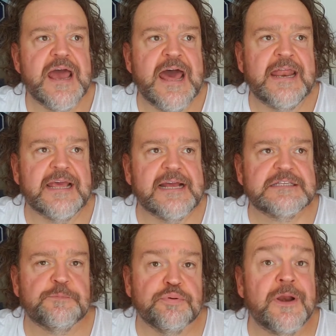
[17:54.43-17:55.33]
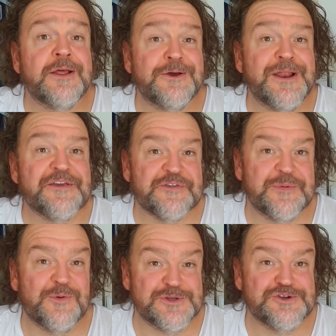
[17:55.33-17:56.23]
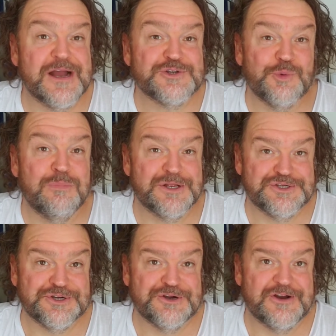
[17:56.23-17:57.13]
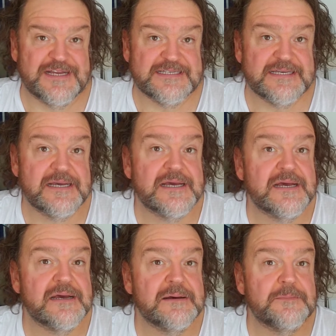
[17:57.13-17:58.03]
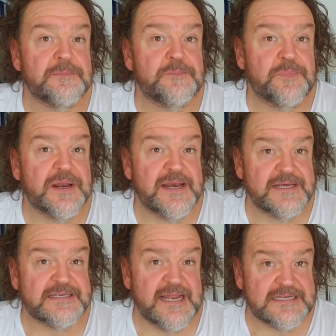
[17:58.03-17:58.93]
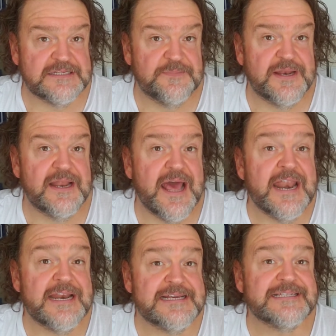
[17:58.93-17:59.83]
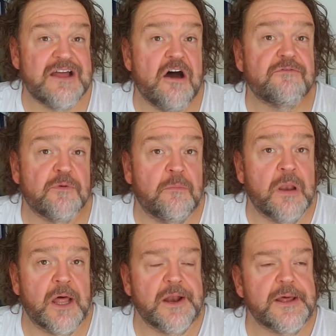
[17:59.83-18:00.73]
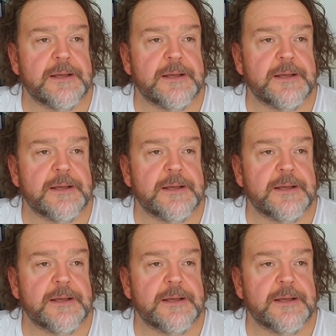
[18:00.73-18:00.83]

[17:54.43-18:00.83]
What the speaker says: and it gets a pretty good estimate of what your actual blood sugar is. But it is an estimate, and it is not from blood.